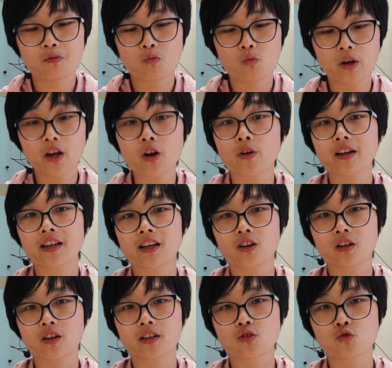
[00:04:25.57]
we already
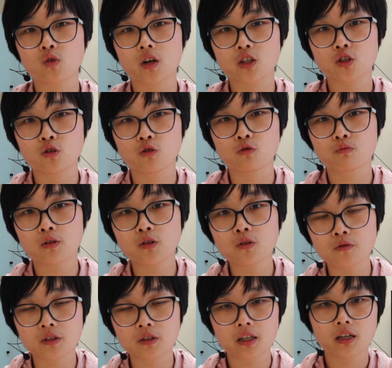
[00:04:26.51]
got construction loan
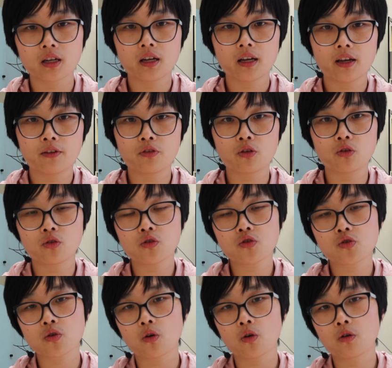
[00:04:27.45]
approved. If you
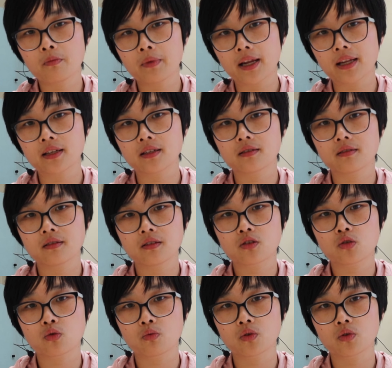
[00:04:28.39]
use your own money
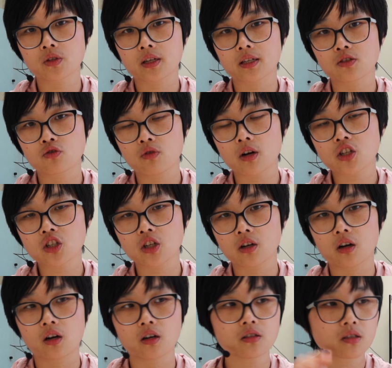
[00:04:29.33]
towards the construction
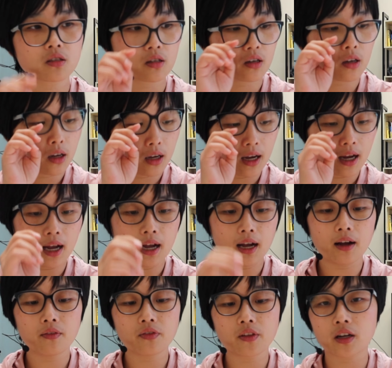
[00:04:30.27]
cost,
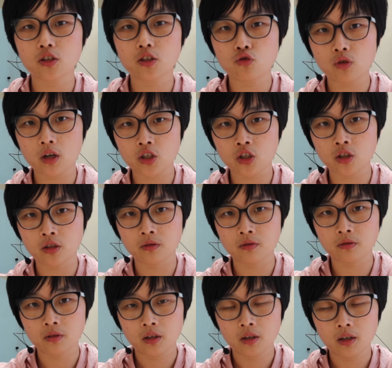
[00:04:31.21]
the
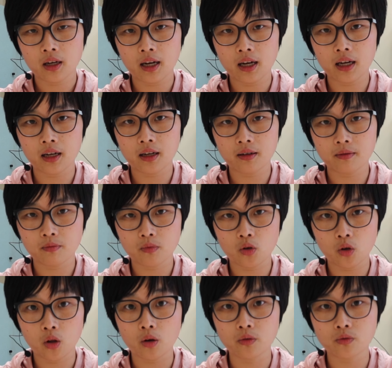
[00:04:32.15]
construction
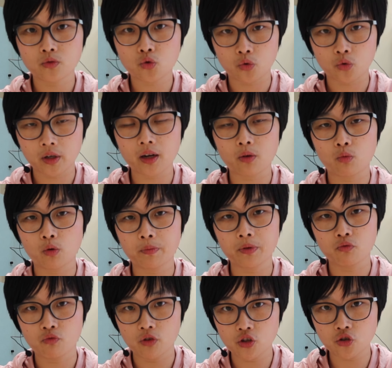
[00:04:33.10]
loan drawdown will
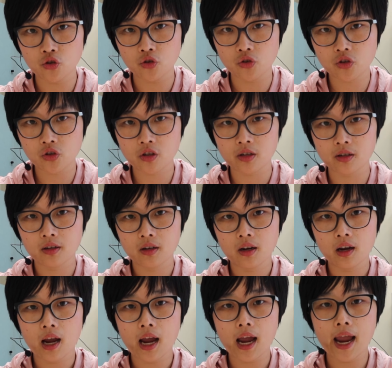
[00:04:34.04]
be reduced.
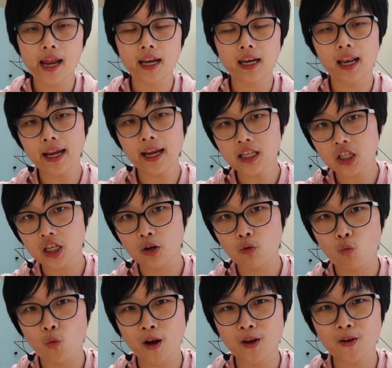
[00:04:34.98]
And later,
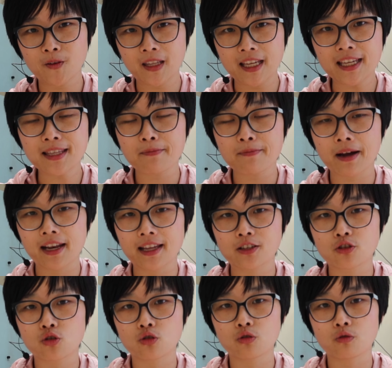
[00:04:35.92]
when you need the
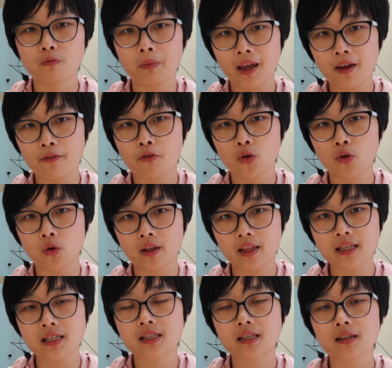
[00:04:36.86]
money to pay for your
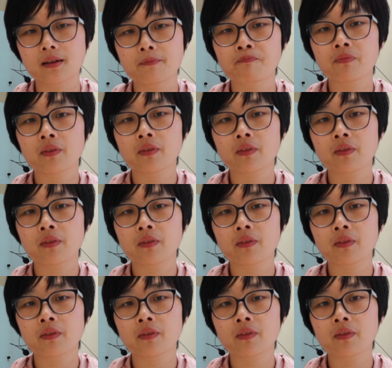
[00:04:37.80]
kids'